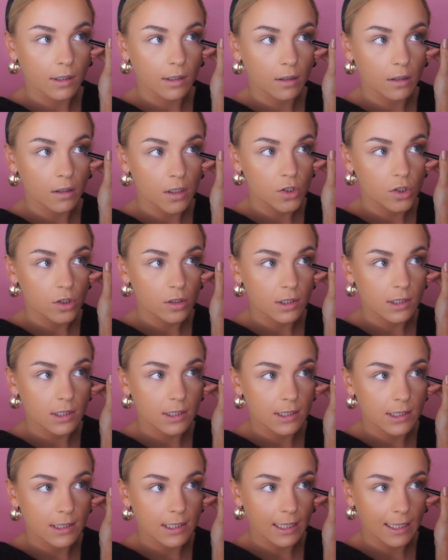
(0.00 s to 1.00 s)
and just
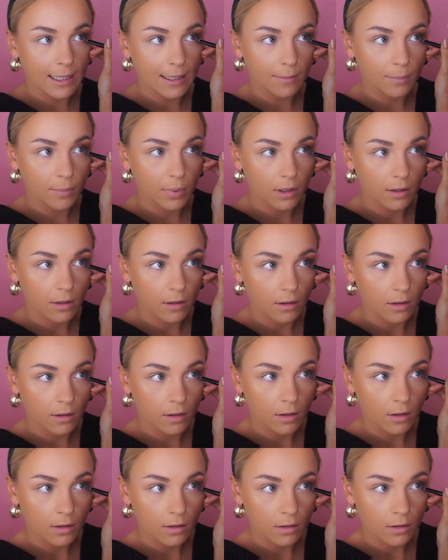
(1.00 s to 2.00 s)
dab
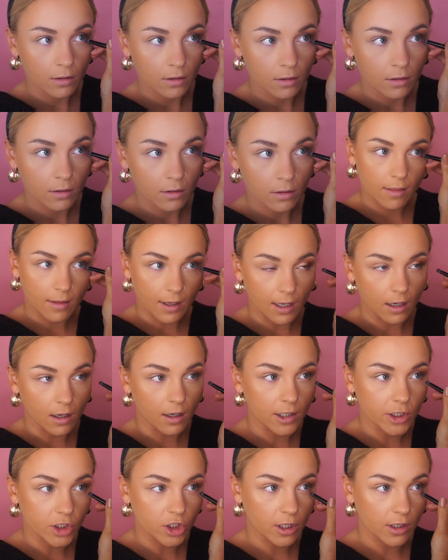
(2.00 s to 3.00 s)
that
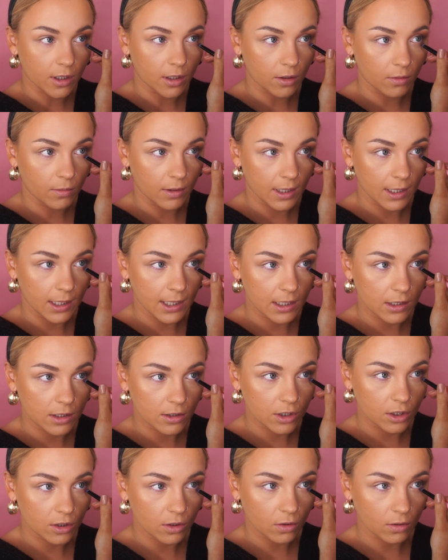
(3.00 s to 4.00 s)
eyeshadow
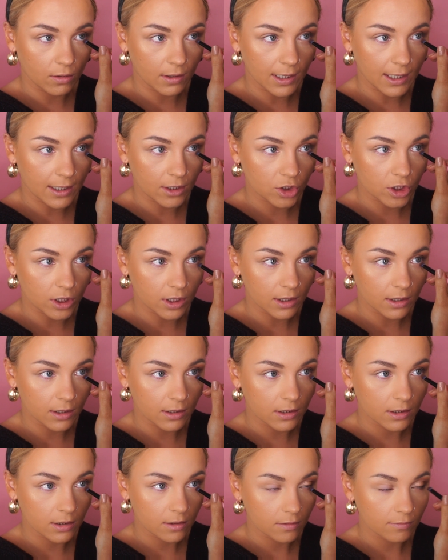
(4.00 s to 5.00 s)
into your
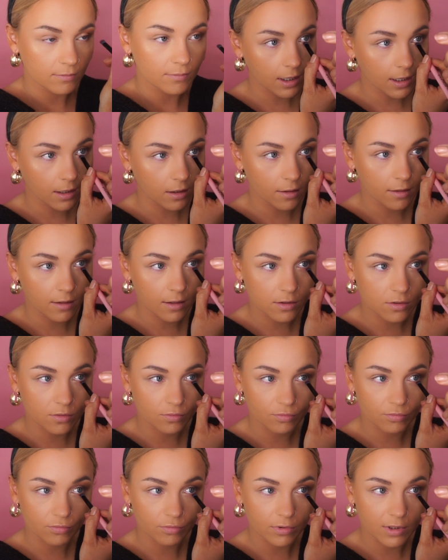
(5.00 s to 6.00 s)
lashes, and this
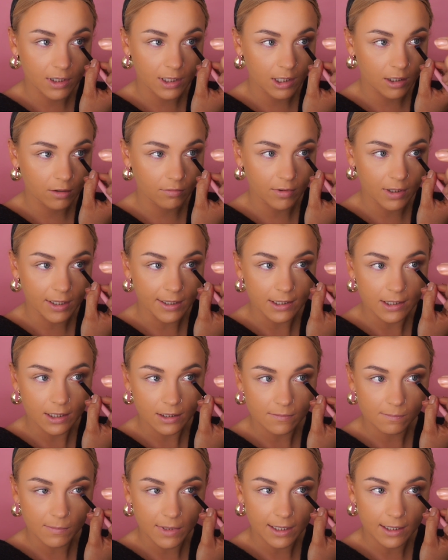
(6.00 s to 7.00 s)
really
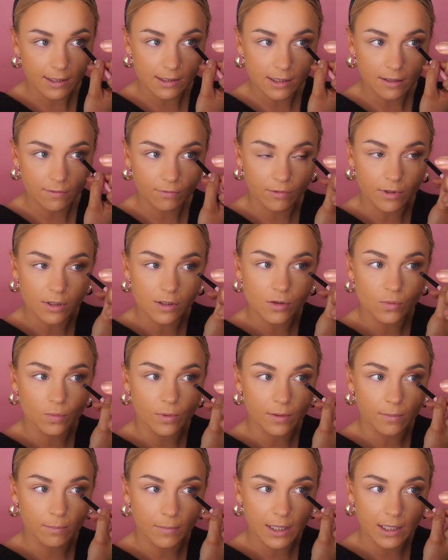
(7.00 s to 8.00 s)
does make a difference
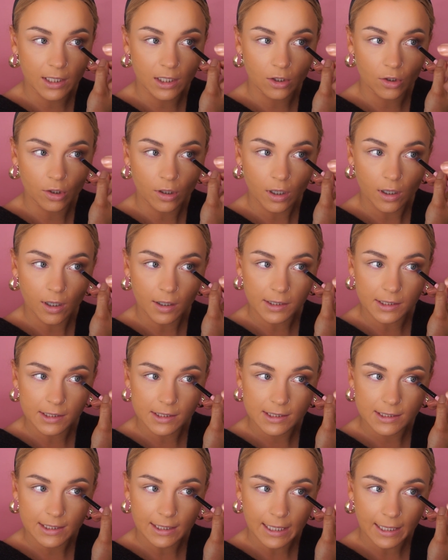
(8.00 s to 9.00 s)
with making your
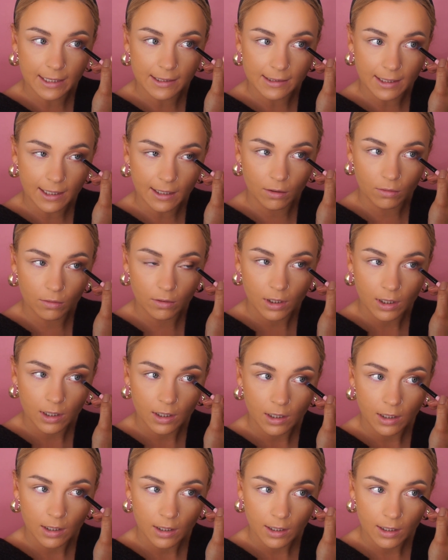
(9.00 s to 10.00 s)
eyes stand out,
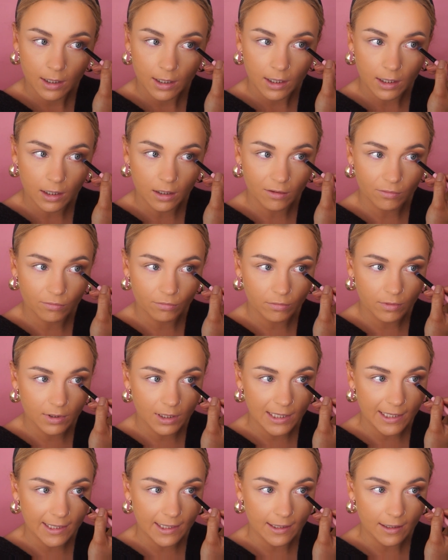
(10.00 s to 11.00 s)
and it
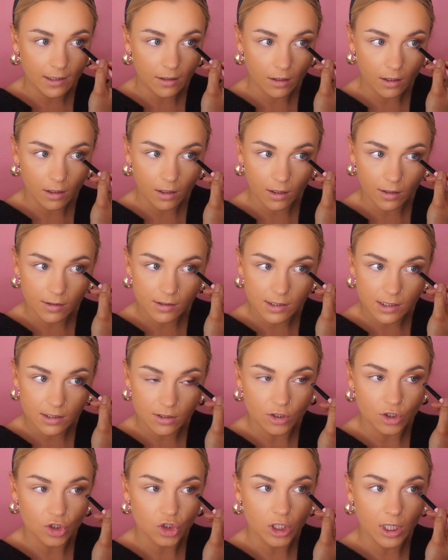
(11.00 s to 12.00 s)
really
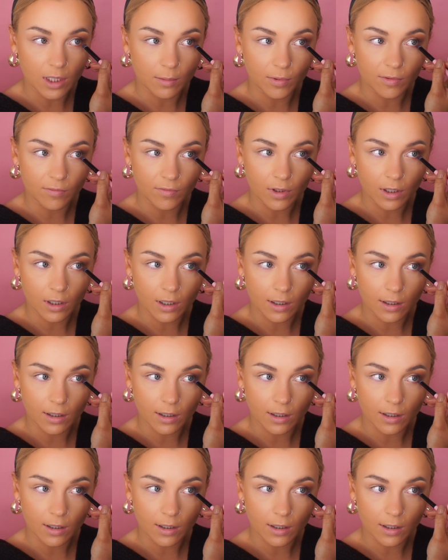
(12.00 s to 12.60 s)
enhances the shape of your